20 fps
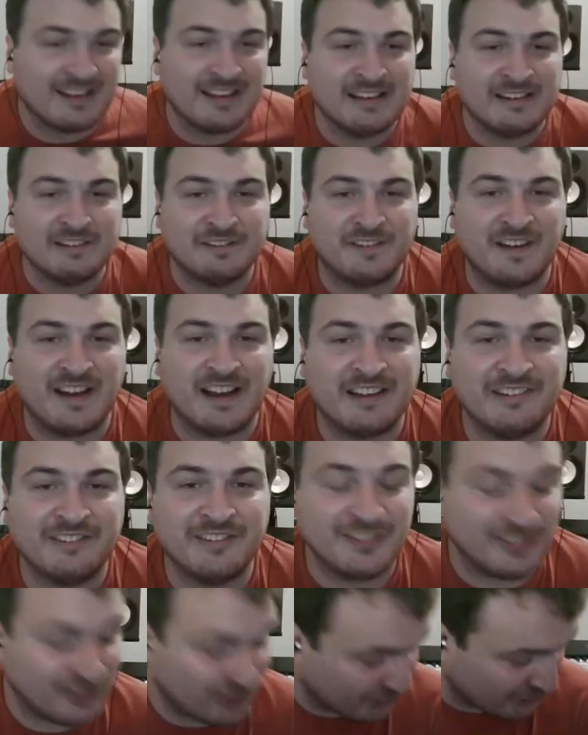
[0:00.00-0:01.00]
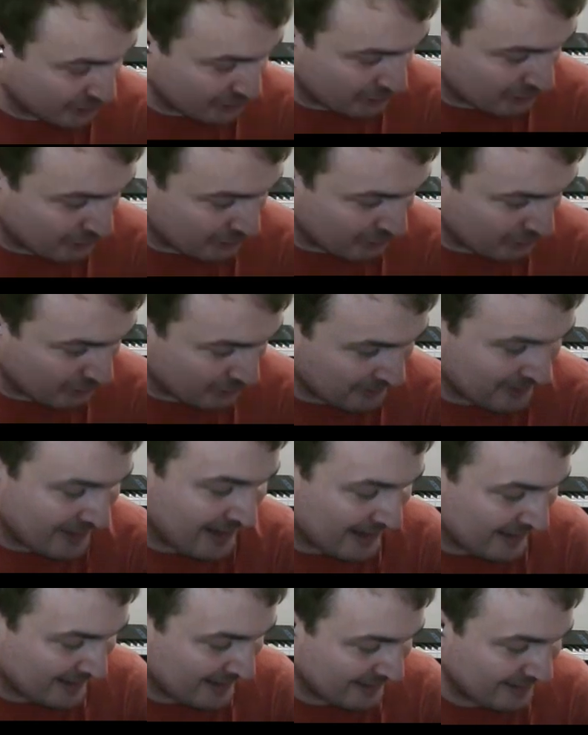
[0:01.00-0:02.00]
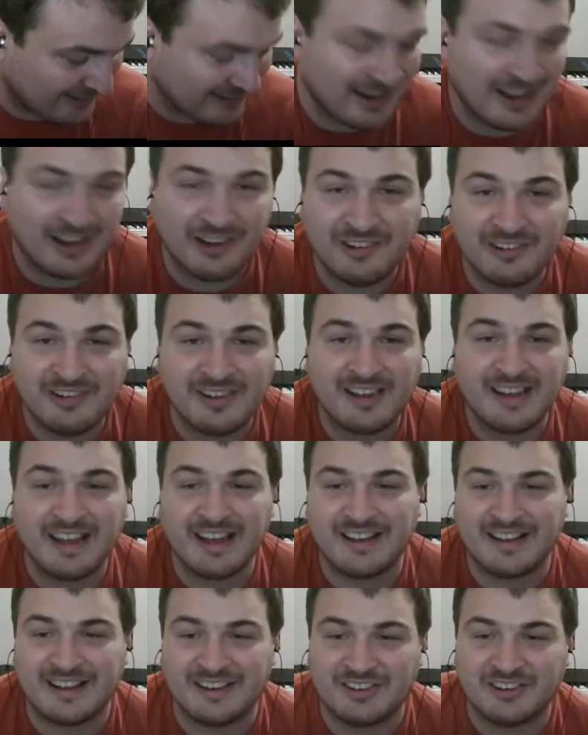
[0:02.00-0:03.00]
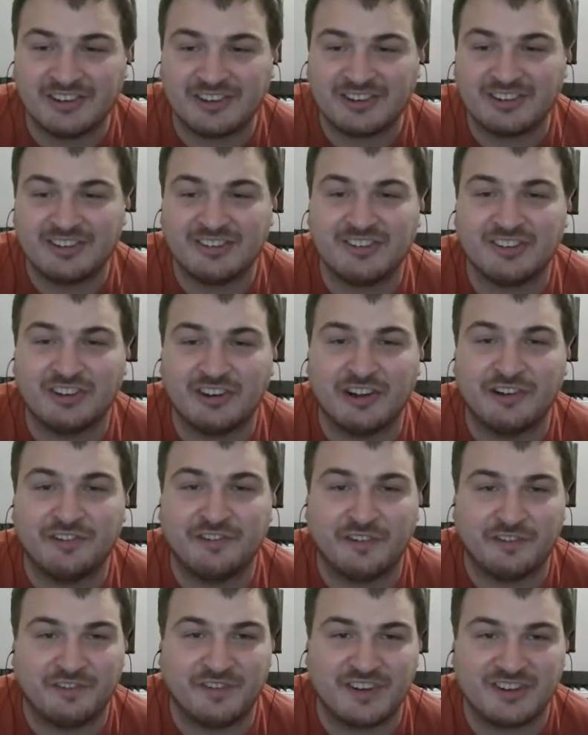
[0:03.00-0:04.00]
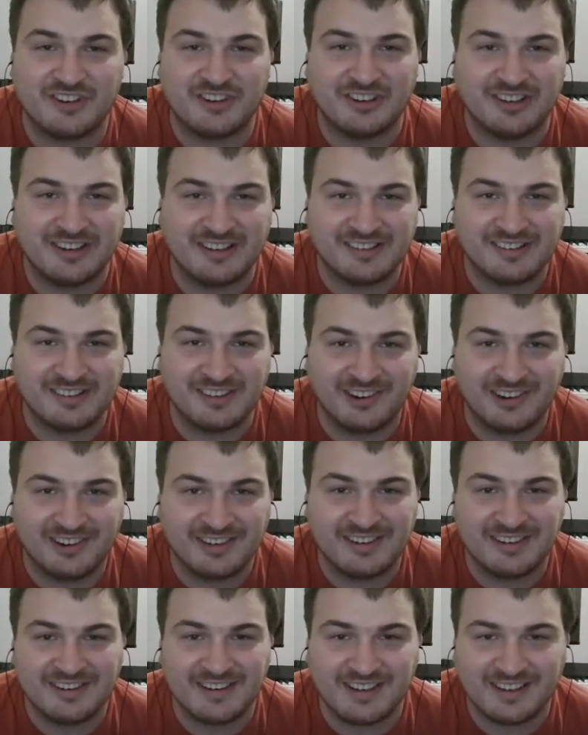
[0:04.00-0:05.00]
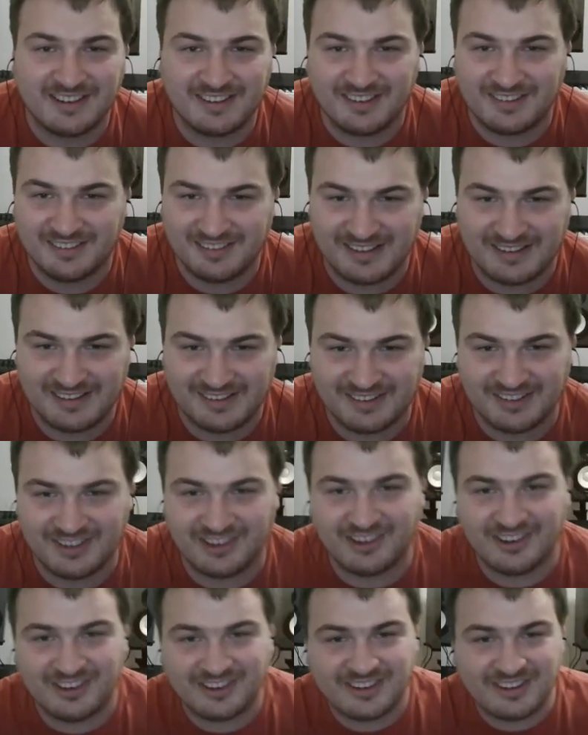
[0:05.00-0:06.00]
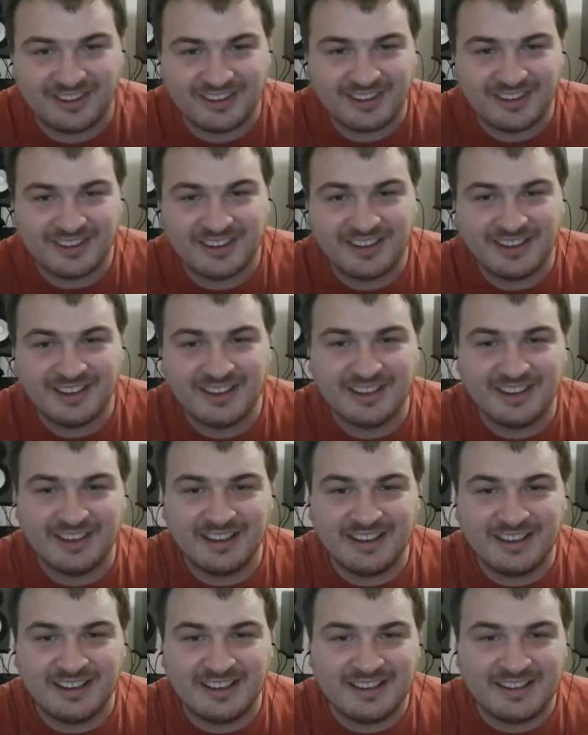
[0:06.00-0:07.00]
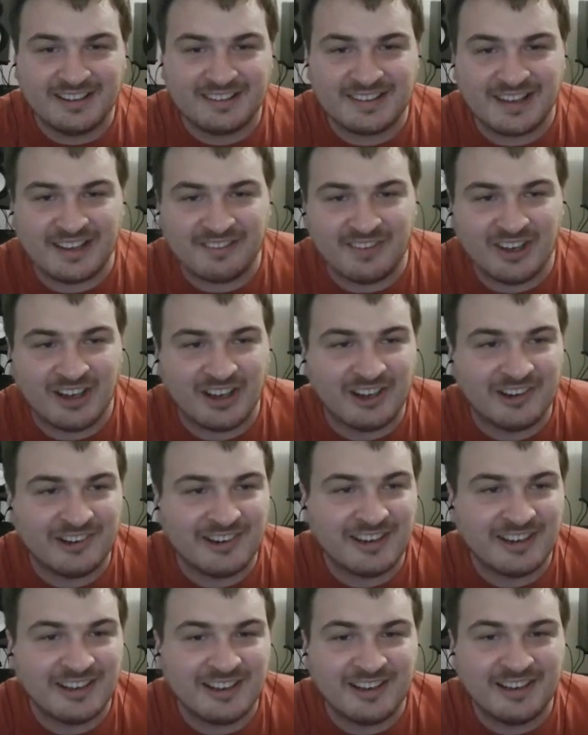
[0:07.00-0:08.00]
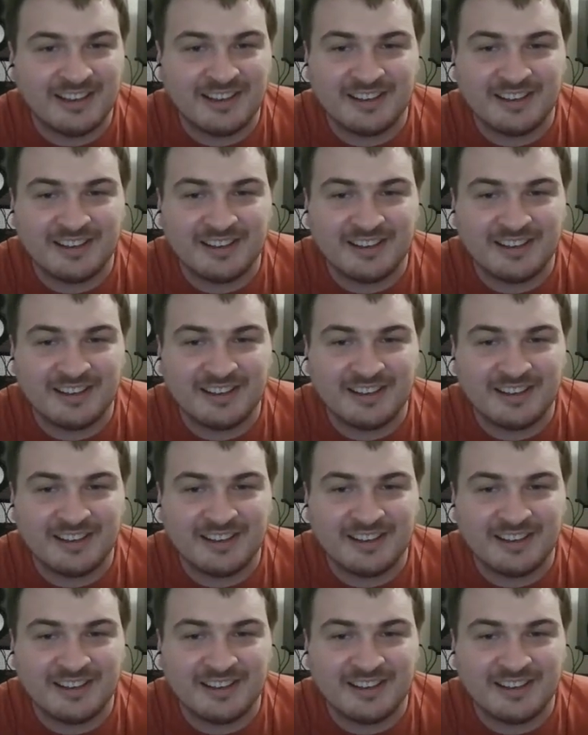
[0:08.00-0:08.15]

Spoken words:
5 to 9 now, and I should sort of officially start this talk somehow.